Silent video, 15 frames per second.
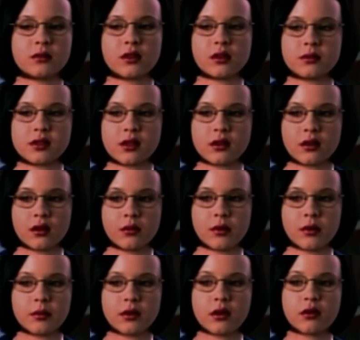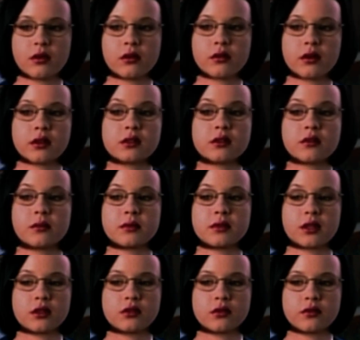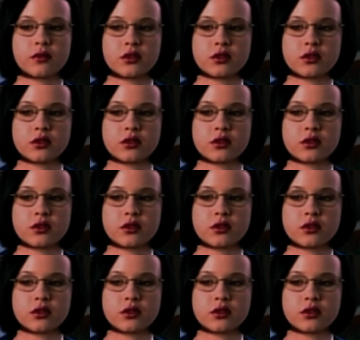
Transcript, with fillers: Sometimes I think I might be going crazy from sexual